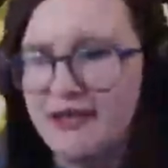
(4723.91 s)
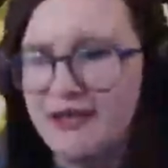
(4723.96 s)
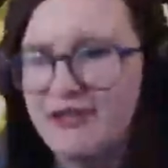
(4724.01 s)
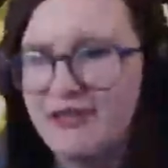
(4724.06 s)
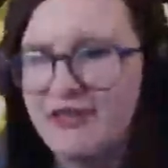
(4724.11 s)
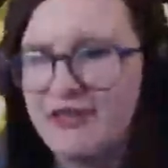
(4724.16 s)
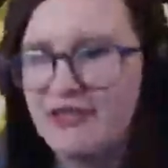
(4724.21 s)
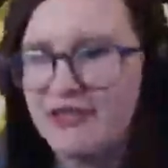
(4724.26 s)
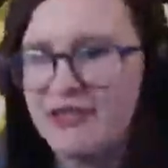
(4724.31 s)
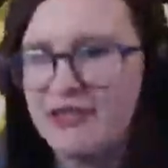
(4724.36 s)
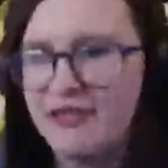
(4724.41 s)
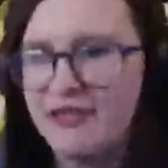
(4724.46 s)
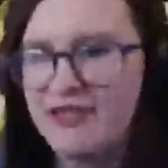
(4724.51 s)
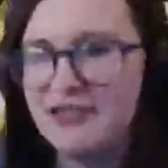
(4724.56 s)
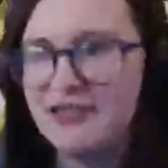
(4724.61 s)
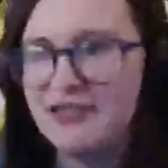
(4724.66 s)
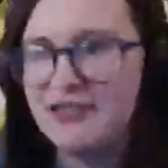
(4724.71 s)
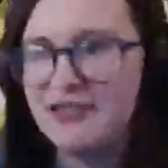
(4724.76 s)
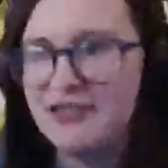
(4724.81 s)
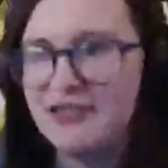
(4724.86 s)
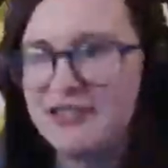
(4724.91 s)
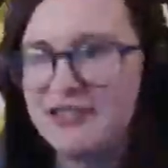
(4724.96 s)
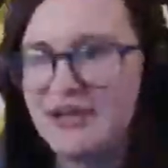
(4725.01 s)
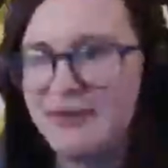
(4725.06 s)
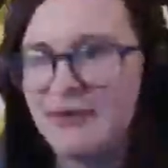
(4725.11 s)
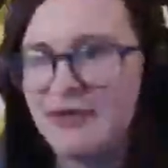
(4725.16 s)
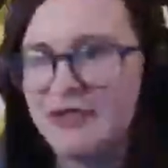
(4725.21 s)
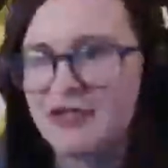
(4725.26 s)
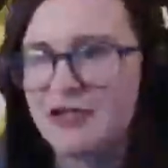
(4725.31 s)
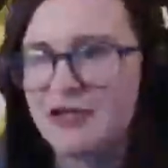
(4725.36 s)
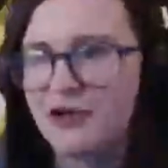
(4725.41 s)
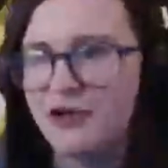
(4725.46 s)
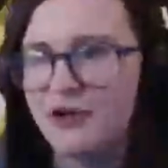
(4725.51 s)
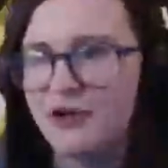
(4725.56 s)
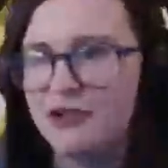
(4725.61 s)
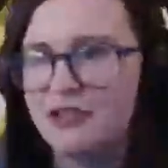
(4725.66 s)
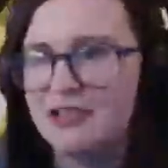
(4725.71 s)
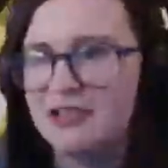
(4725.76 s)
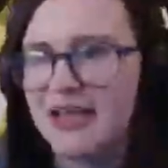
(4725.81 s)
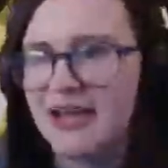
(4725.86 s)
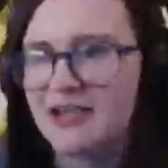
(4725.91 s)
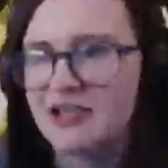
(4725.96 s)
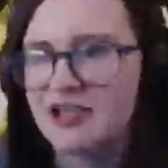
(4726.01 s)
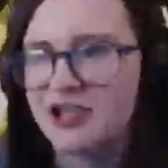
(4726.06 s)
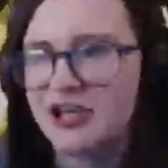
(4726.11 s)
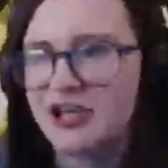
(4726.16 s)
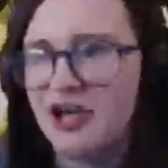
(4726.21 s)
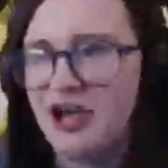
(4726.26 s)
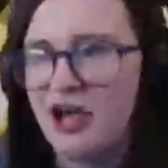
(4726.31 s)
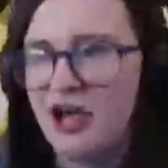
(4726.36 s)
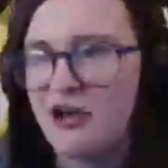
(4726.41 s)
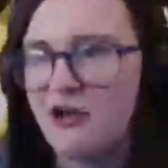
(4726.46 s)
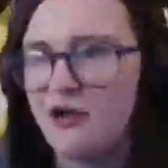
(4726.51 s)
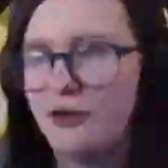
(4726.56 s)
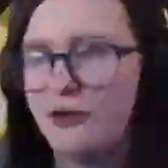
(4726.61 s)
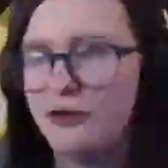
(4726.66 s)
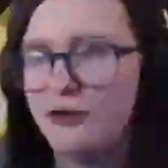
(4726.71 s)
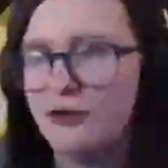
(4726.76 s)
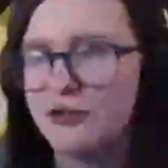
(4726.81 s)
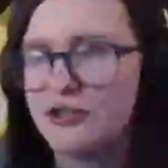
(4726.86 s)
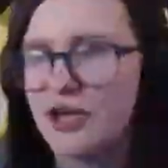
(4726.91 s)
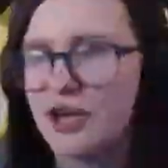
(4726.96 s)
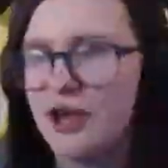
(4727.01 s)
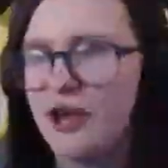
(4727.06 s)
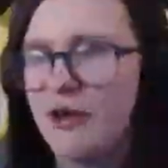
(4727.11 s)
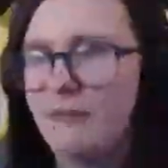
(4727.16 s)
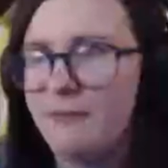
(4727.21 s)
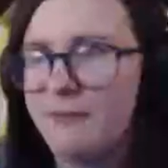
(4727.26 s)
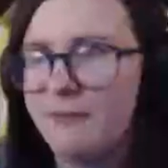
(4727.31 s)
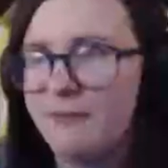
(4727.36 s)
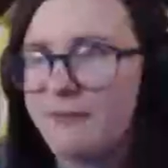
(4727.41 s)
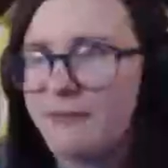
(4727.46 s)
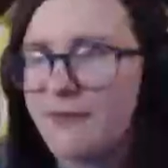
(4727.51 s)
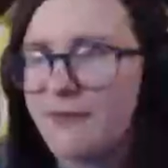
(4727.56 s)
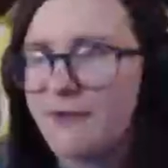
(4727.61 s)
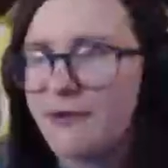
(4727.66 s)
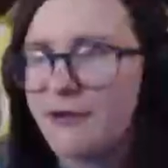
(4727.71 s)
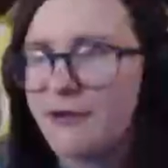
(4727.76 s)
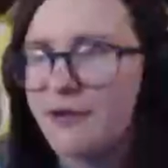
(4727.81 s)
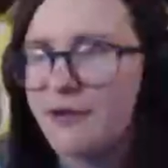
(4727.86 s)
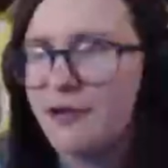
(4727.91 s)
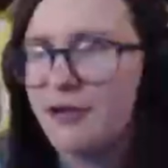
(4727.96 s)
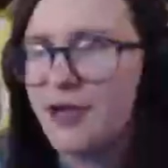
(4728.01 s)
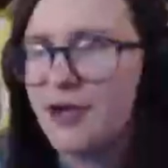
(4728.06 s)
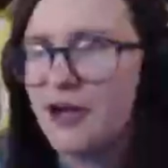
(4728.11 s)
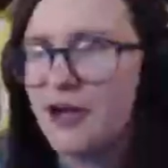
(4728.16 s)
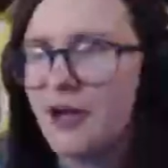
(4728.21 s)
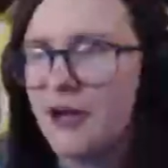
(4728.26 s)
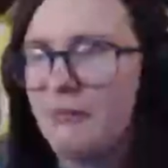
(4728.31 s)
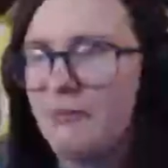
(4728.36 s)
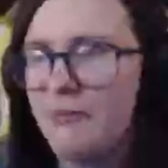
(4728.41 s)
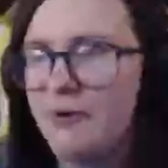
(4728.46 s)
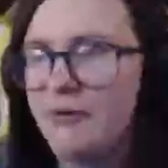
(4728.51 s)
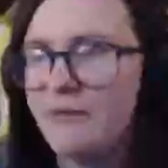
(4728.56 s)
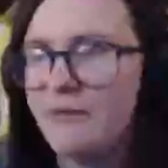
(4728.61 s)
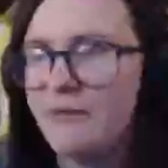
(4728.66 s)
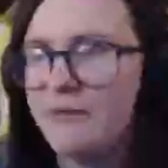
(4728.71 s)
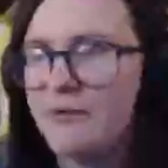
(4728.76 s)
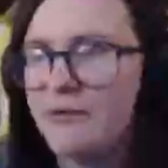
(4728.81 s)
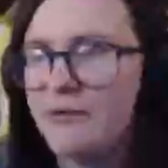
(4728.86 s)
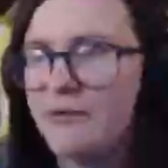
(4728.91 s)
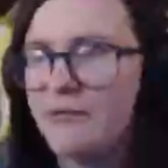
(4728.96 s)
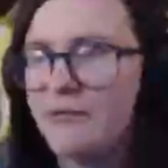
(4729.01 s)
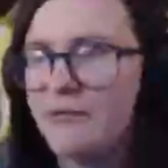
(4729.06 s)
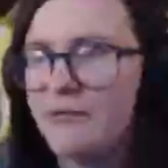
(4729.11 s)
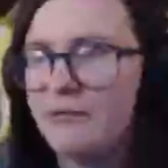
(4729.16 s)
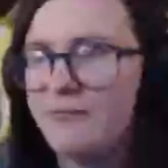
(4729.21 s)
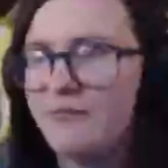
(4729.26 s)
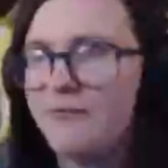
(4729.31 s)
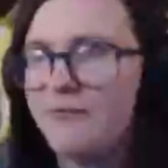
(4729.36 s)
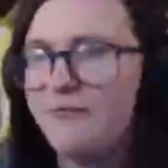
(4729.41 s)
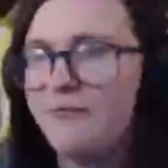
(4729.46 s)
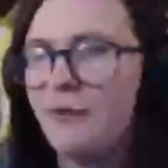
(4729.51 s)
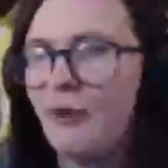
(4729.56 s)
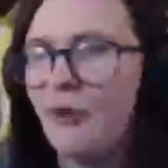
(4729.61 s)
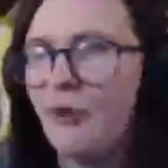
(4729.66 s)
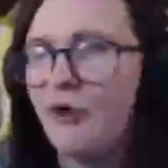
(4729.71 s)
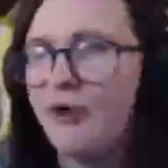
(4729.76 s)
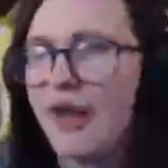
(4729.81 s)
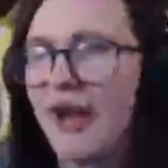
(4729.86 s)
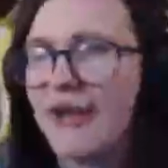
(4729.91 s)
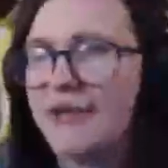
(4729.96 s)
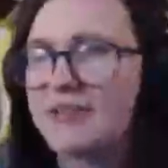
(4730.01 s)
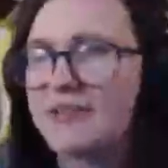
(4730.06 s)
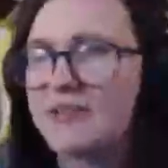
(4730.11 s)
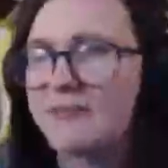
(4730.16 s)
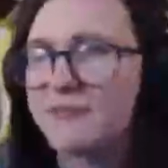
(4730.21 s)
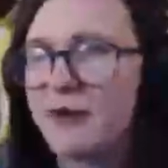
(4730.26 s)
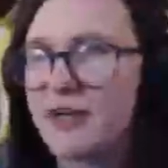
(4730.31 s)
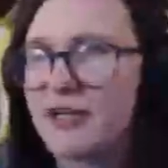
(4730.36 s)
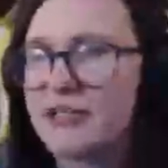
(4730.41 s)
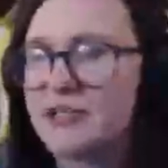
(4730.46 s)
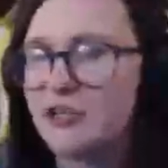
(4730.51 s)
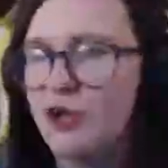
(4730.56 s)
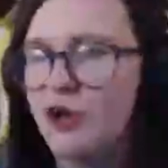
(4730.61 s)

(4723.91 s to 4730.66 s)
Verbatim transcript: You didn't you didn't see what it's called. It's actually uh, called um, um, Four Nights at Freddy's.